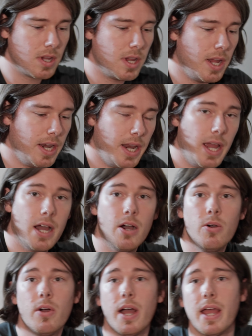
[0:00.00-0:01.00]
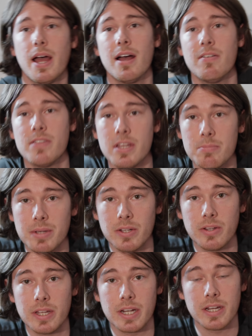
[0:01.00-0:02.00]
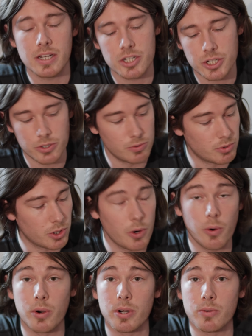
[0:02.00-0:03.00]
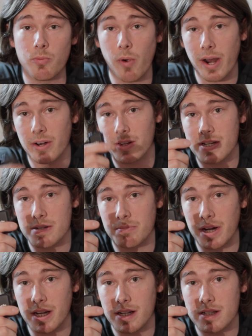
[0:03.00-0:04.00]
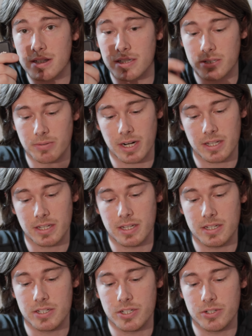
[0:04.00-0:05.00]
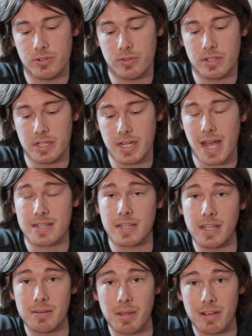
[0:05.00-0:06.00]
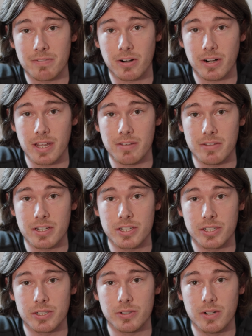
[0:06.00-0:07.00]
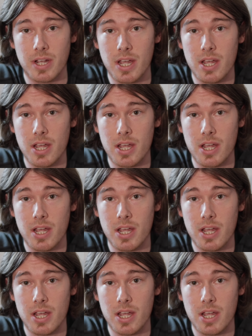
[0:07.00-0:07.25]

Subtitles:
And now I have the ability to record wireless mics directly into the Tascam FR AV2